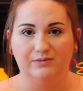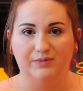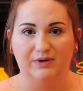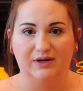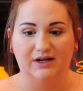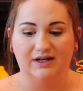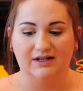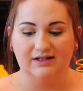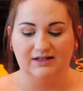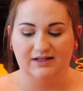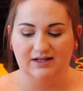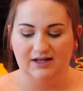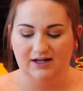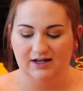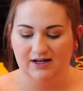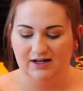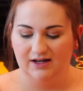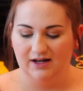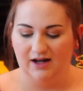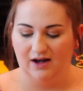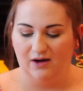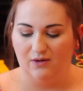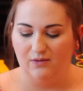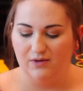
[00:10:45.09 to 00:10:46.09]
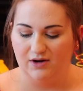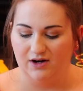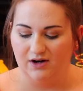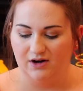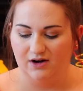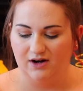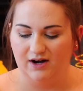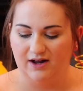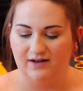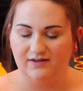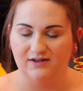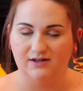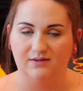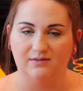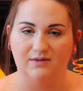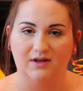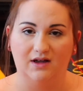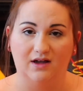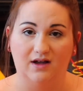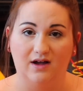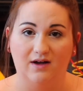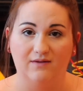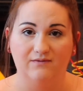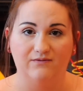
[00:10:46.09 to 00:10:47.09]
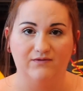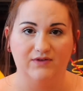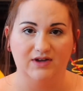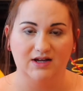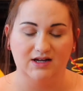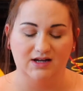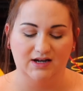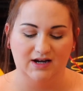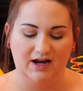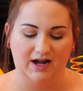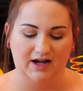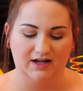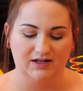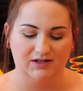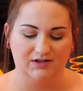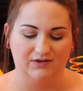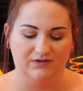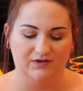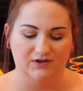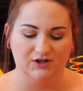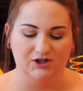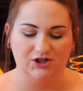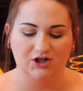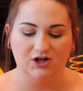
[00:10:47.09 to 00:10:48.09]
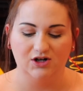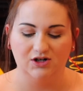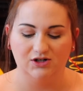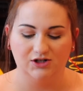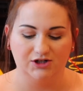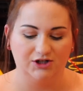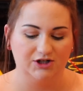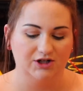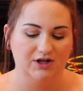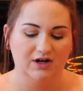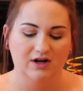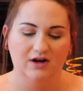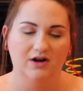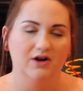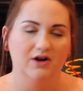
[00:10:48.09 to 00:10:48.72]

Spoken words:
but I wanted her to have something comfy and nice for church